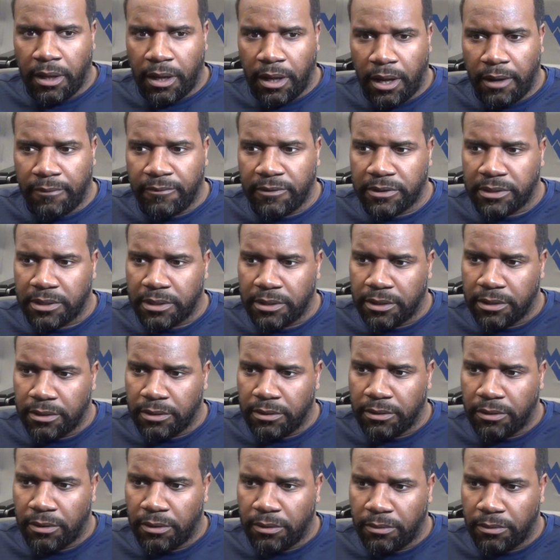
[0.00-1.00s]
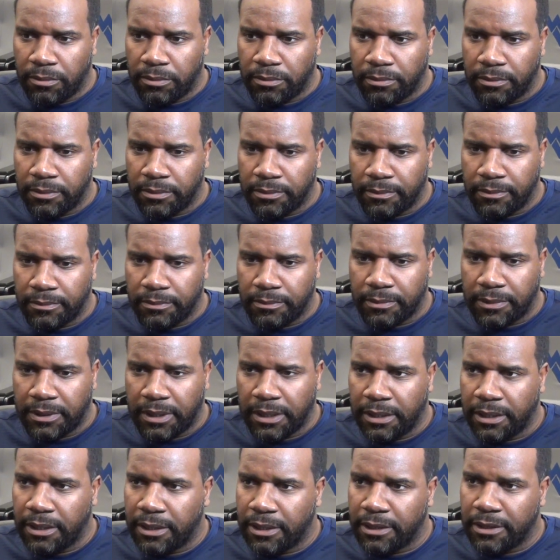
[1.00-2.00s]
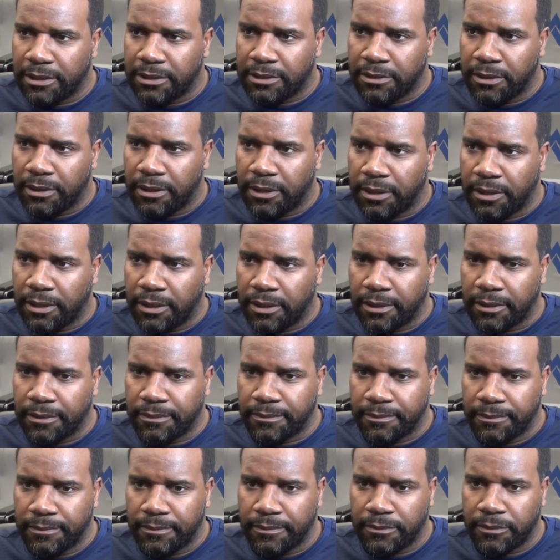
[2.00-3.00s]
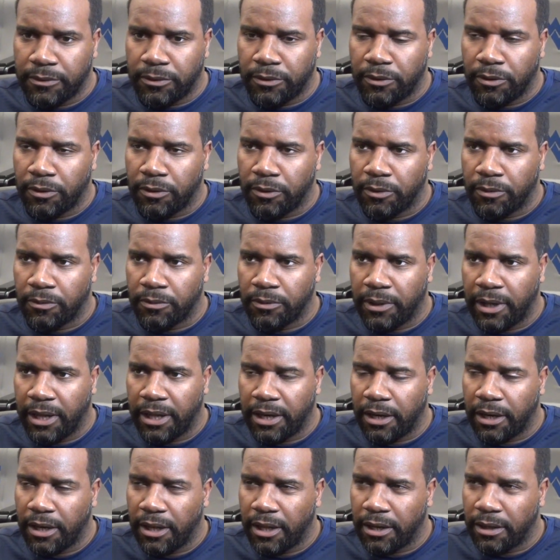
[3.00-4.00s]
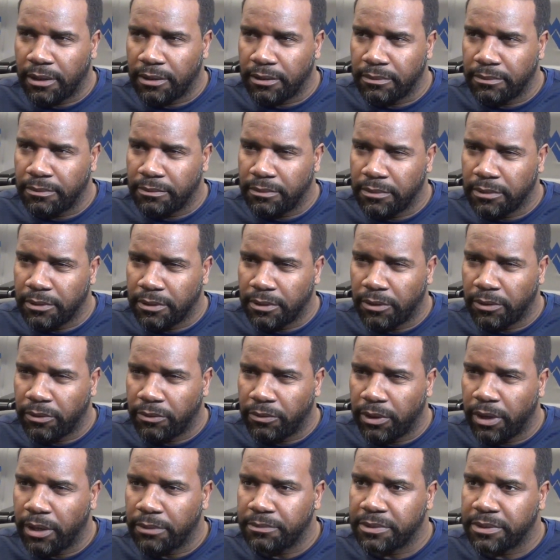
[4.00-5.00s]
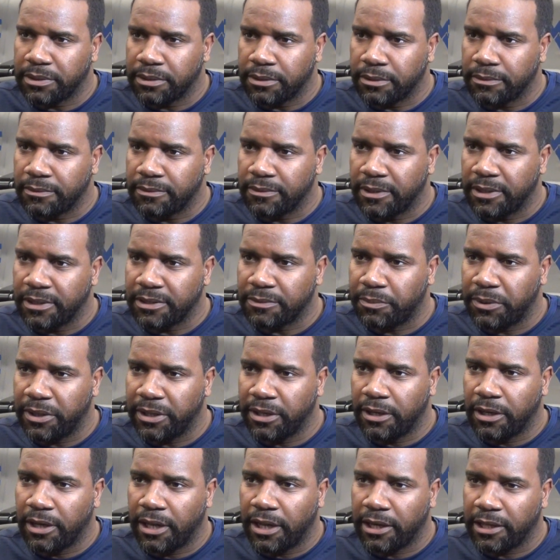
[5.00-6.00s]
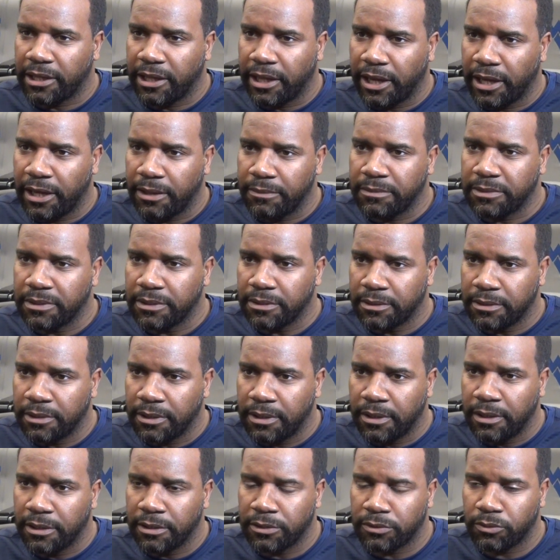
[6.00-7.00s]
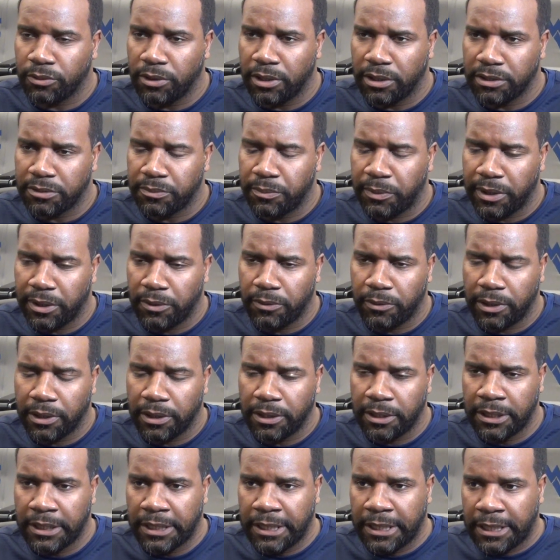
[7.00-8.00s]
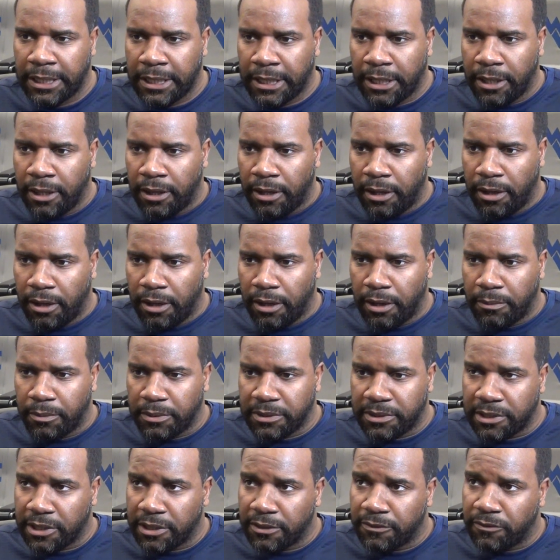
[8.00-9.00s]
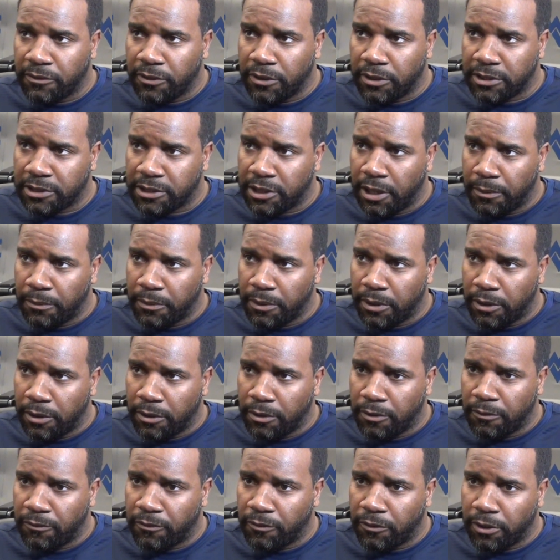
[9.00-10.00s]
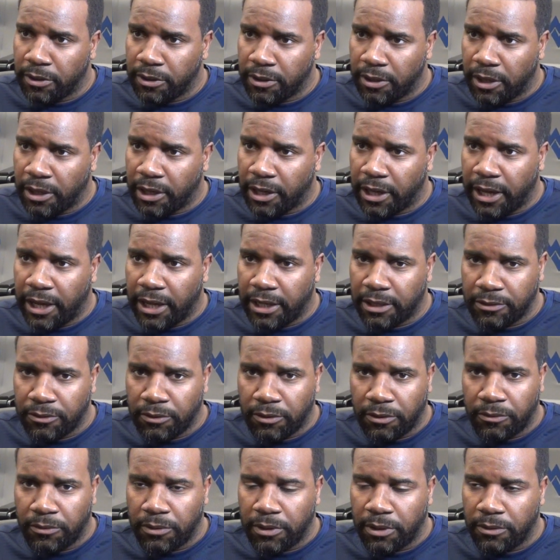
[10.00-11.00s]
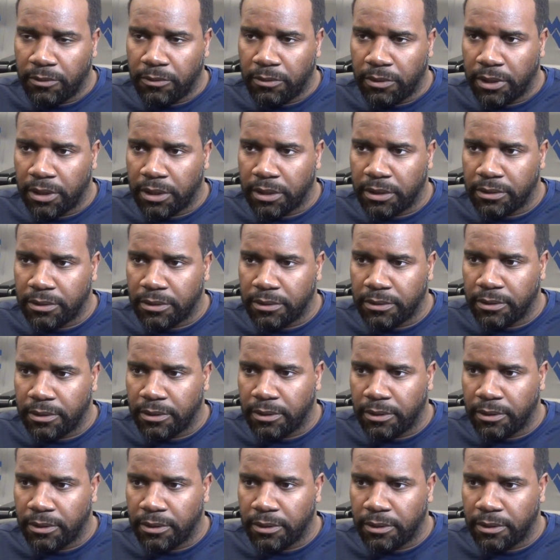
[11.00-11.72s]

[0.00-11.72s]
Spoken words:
Obviously, you know, Kennedy's, had a lot of, you know, reps and has played a lot of games and as well as Petaway. But Sinkfield is coming along for a young guy and doing really well.